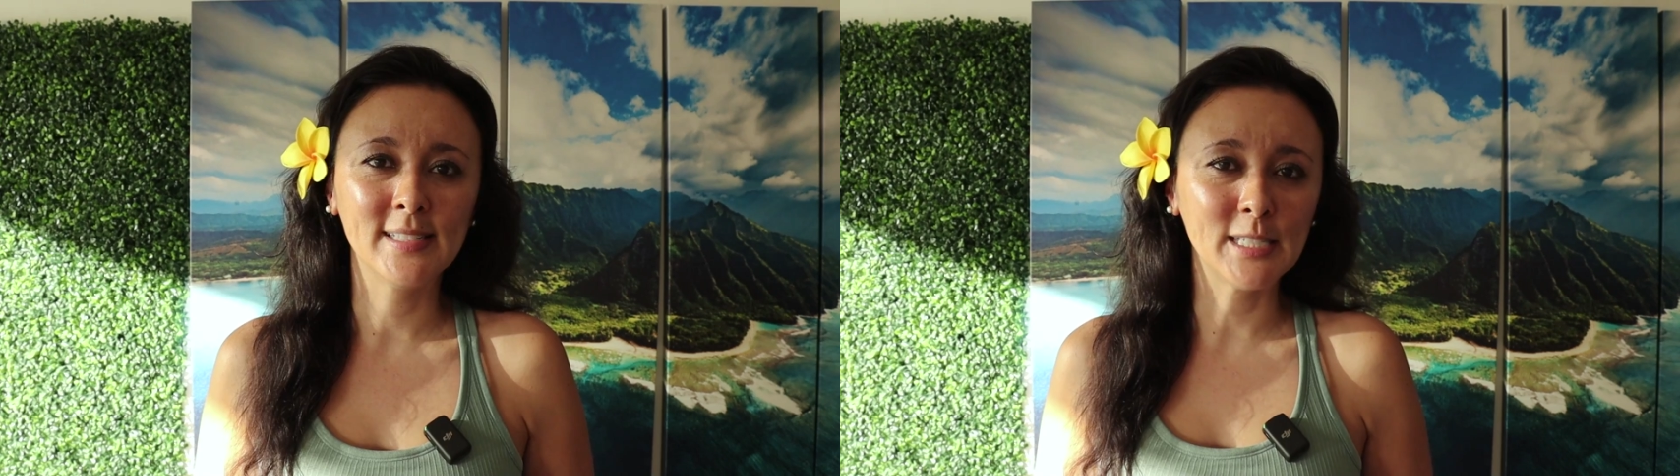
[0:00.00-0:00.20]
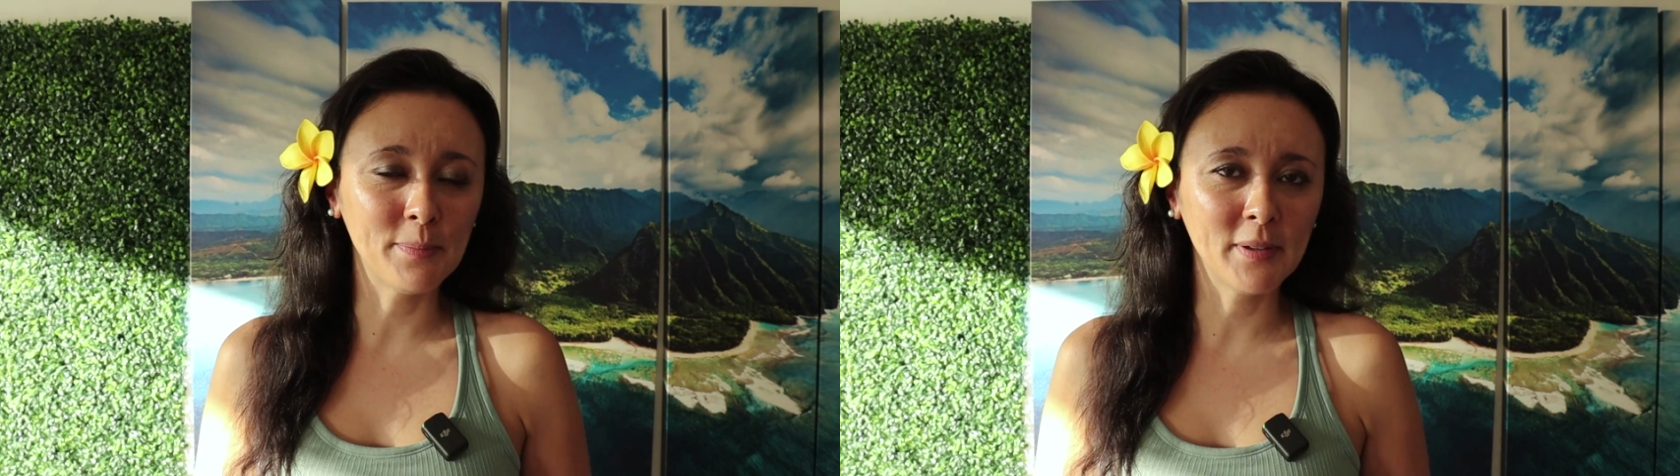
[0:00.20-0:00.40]

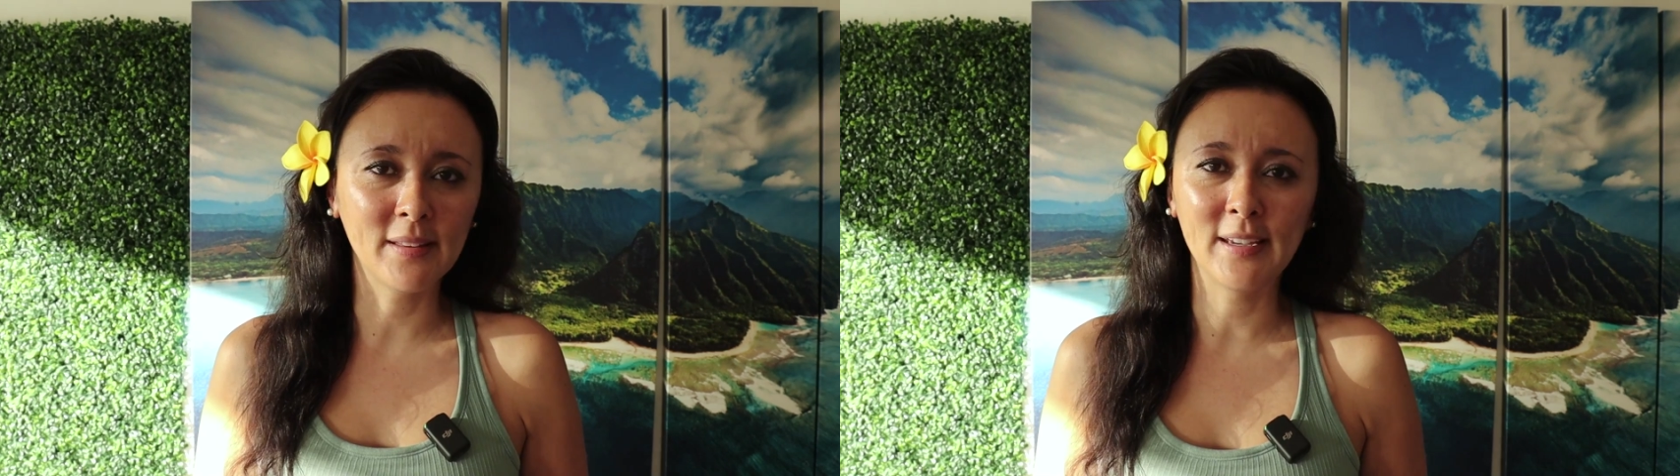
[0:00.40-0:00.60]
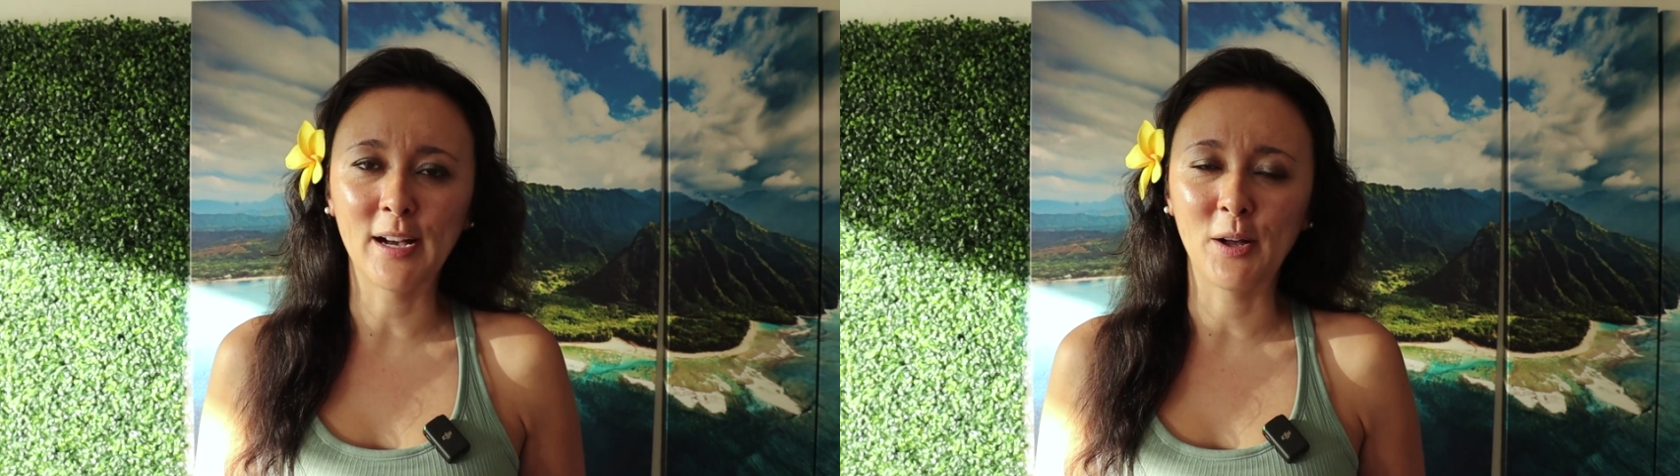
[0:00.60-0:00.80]

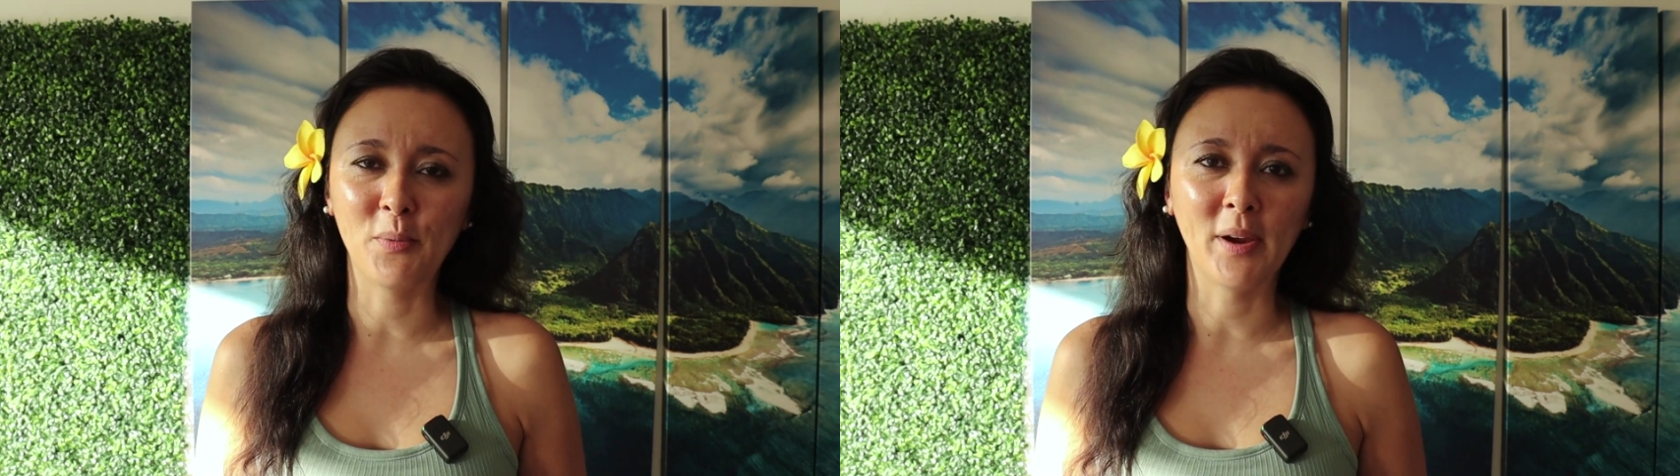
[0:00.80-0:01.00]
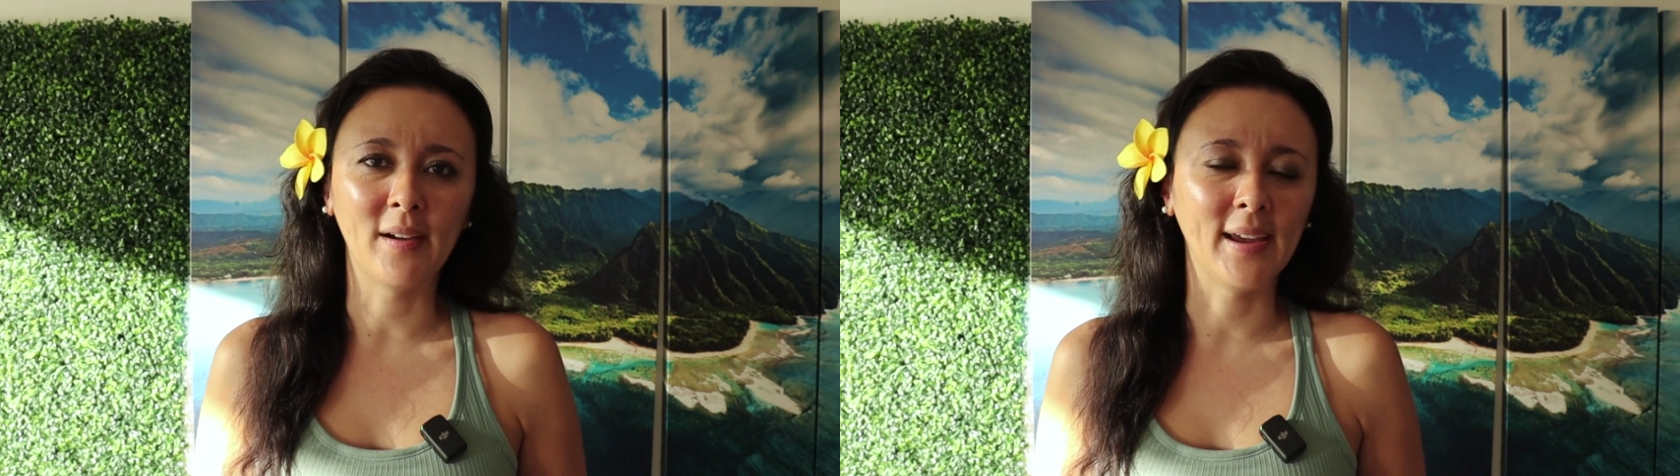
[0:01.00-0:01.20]
Typically,
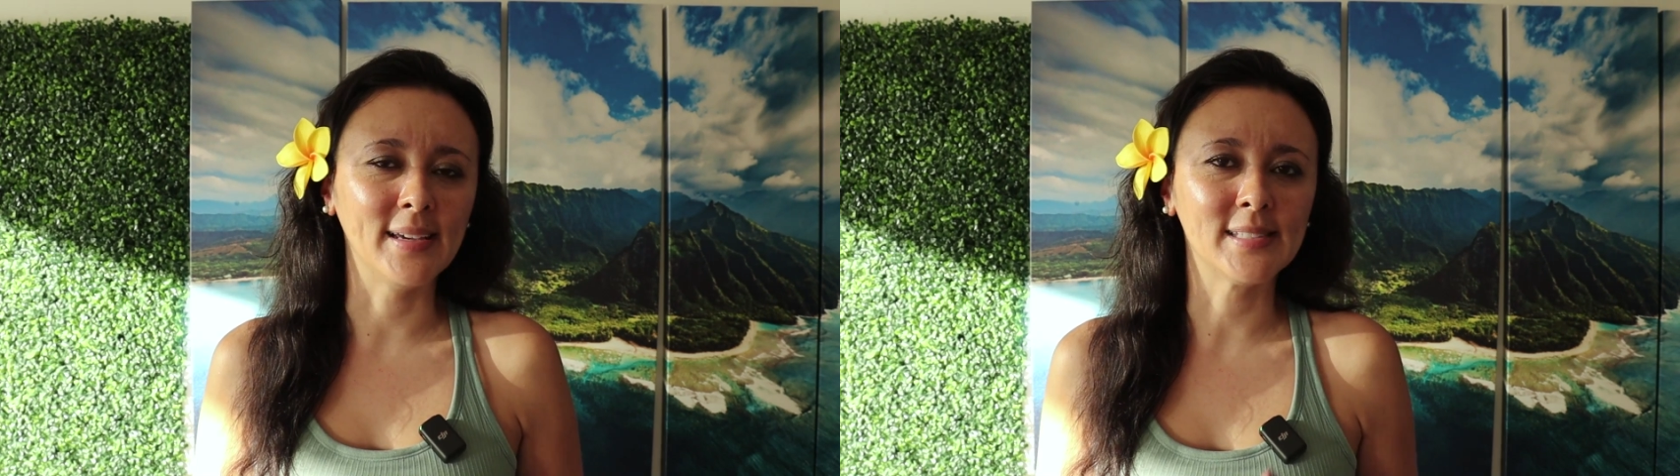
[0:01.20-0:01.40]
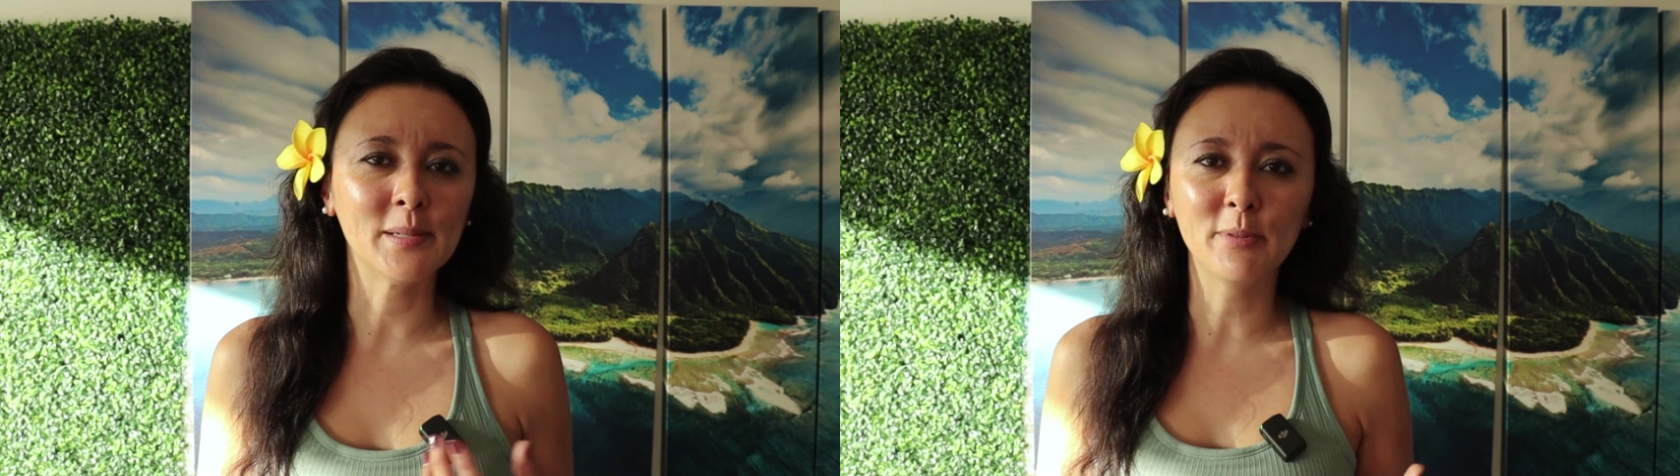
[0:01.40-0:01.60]
I'll wear
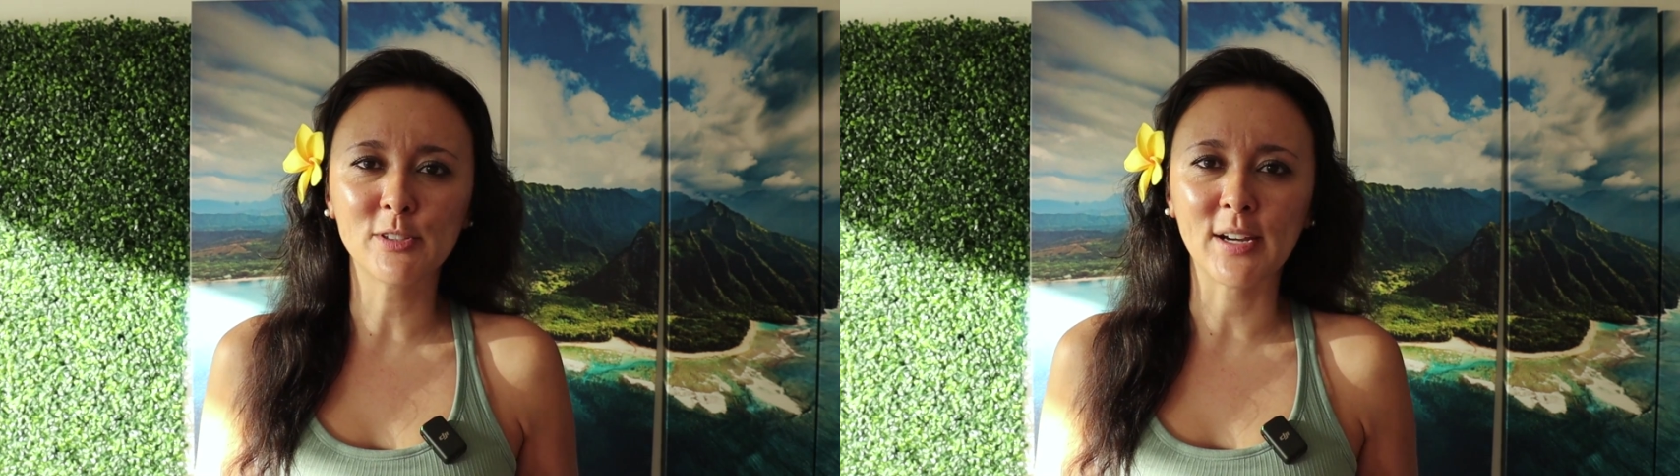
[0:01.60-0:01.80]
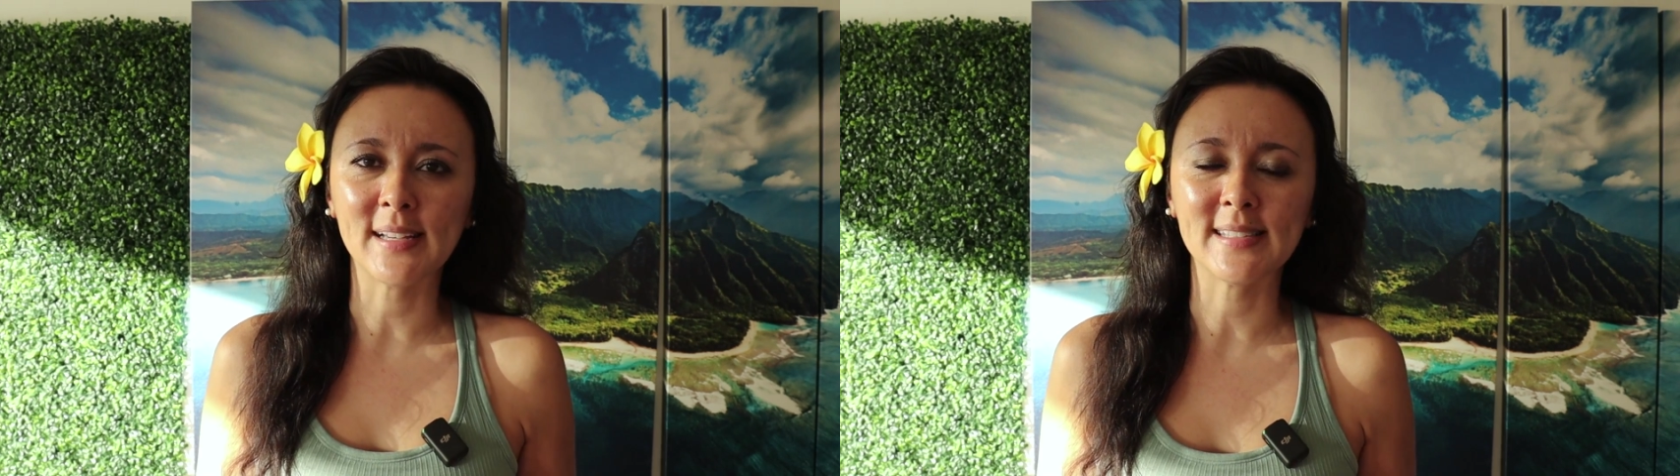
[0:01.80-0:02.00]
a simple
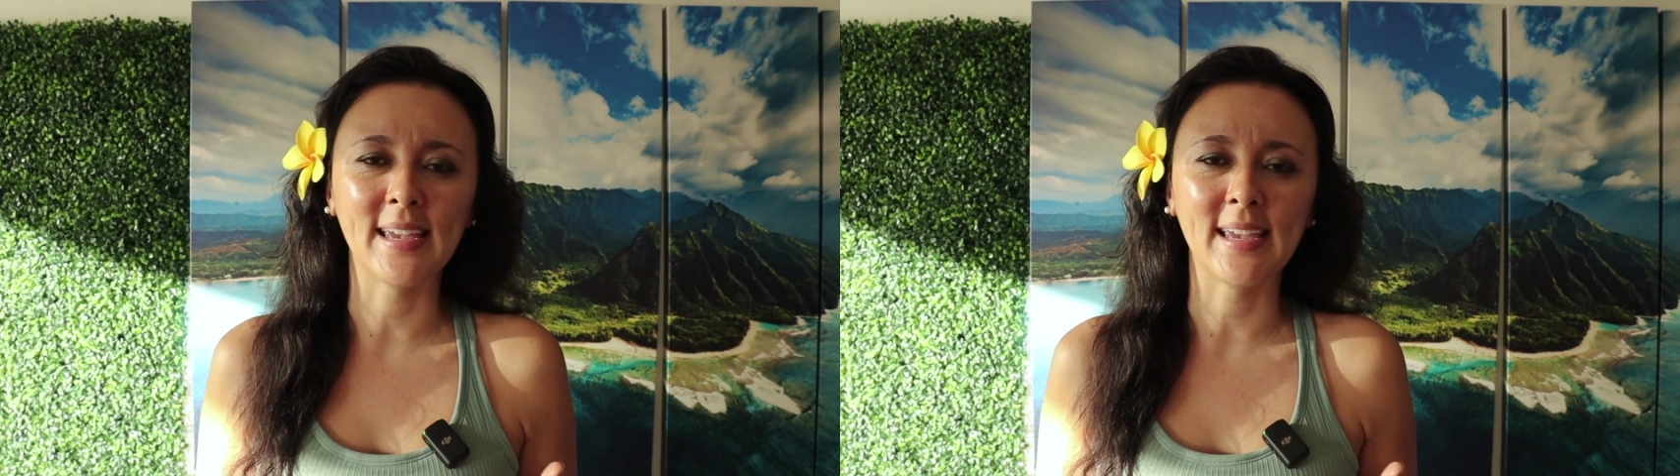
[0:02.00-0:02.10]
dress